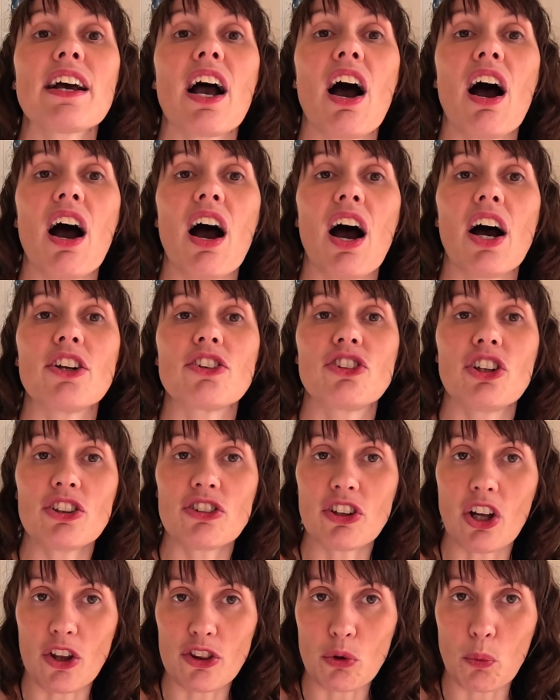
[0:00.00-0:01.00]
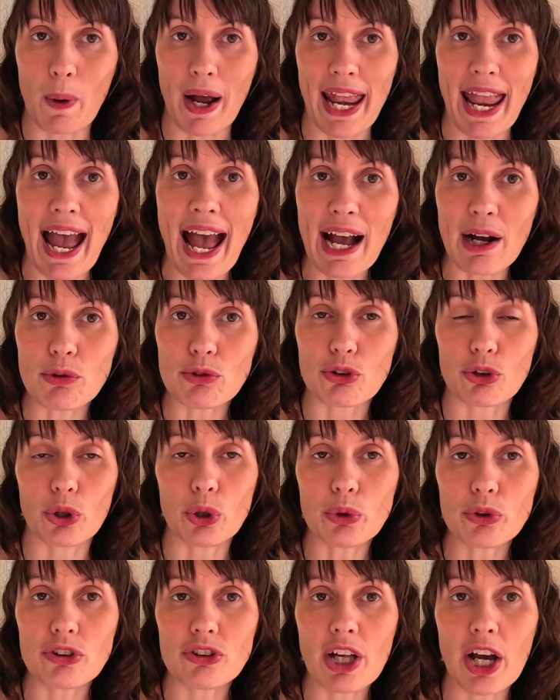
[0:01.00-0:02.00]
are just on the way out.
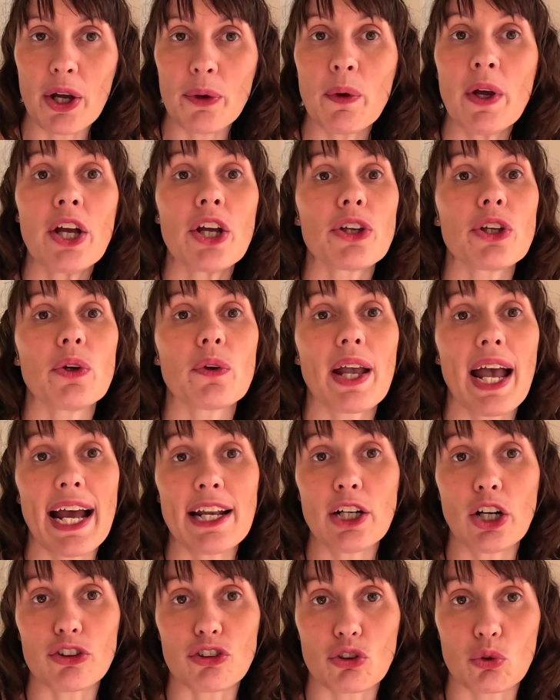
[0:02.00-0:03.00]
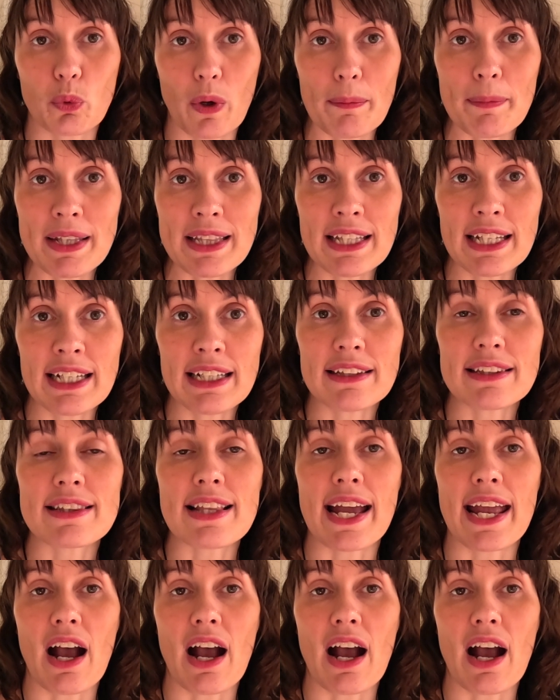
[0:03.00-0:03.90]
Also, you cannot swim in these. They